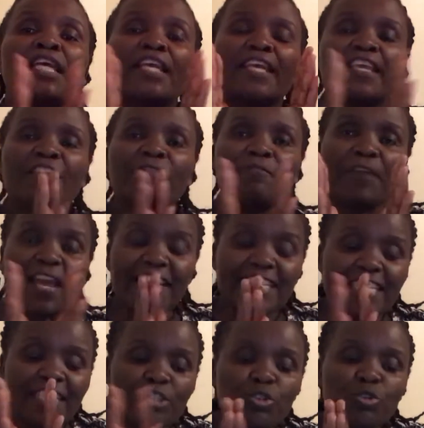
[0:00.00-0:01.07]
If I
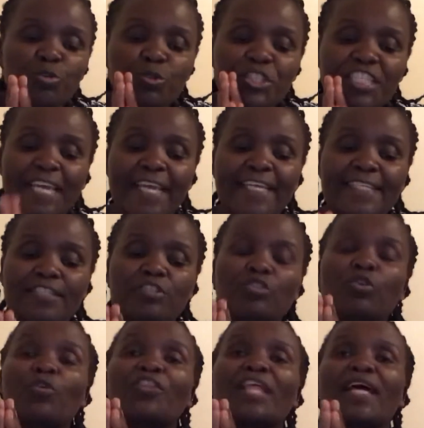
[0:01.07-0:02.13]
need to change
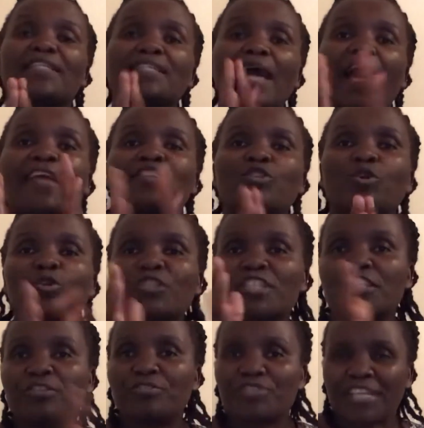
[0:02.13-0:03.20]
so that I
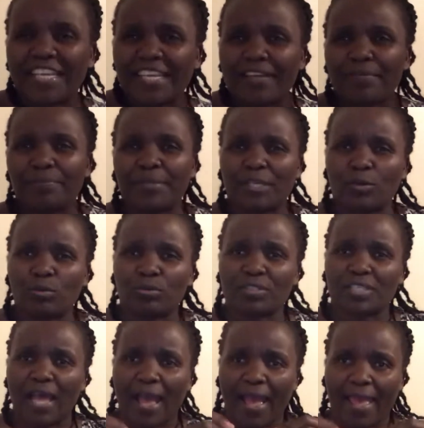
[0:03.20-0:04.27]
don't drink because
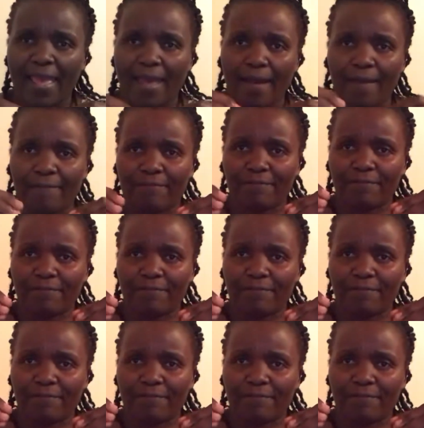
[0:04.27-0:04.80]
I have,